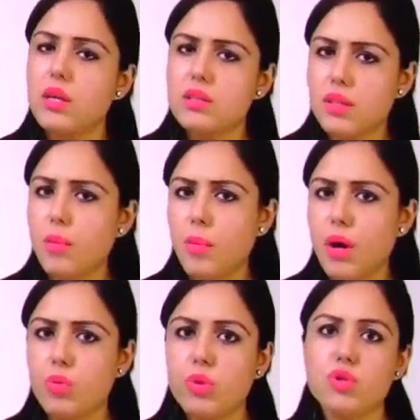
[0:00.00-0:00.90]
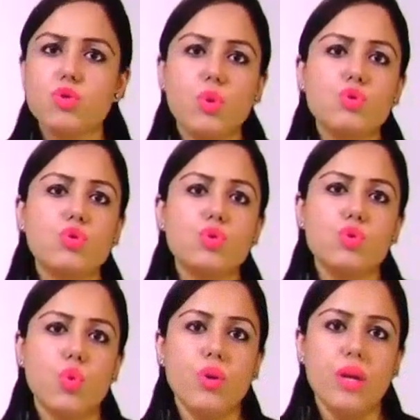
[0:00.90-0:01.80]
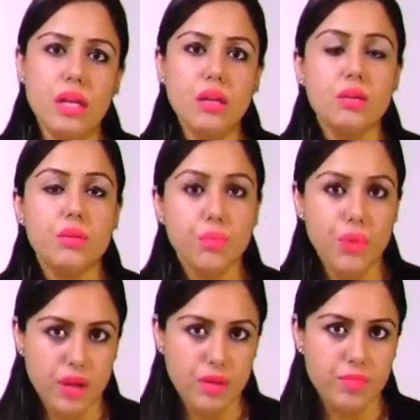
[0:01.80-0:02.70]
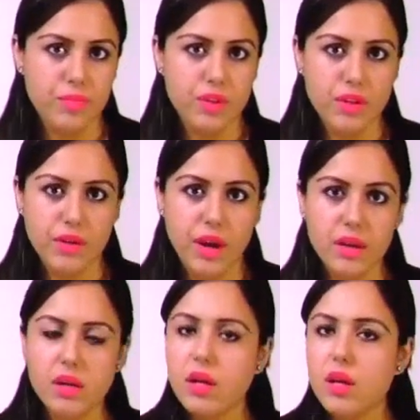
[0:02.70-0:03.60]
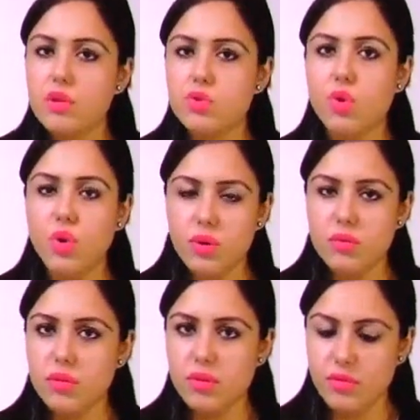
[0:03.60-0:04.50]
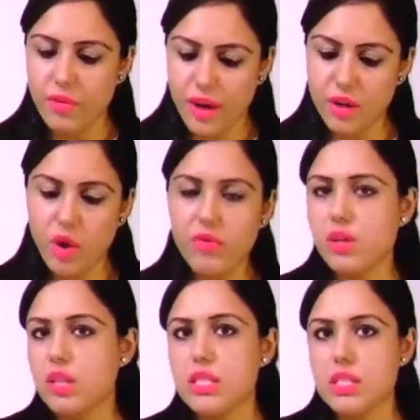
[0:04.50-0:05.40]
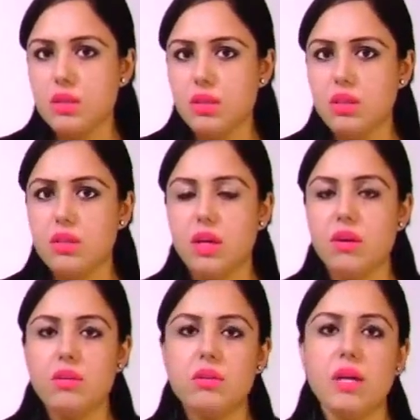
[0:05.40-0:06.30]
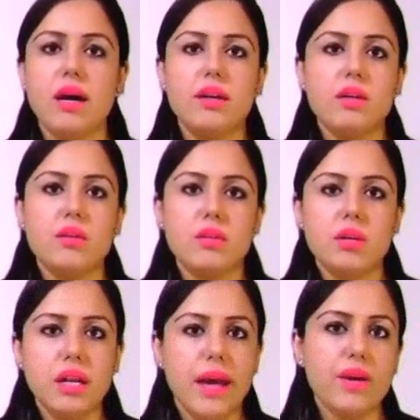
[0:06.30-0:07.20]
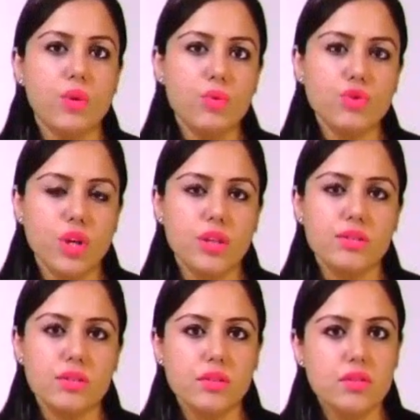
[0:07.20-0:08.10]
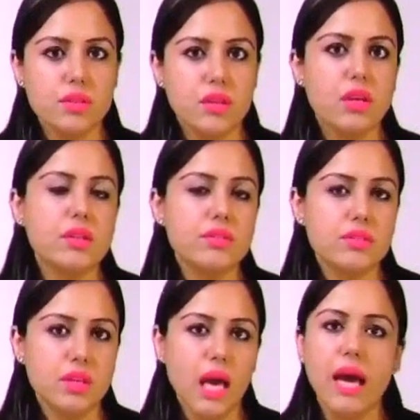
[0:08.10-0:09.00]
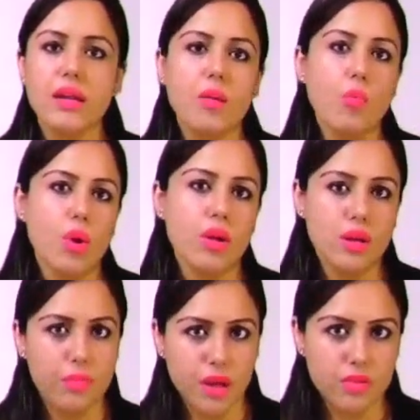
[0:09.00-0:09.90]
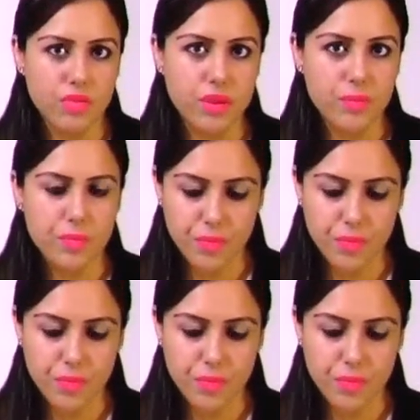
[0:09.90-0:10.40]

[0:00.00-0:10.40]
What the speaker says: Some amount is also stored in brain, right? So right now we are concerned here that glycogenesis is anabolic pathway.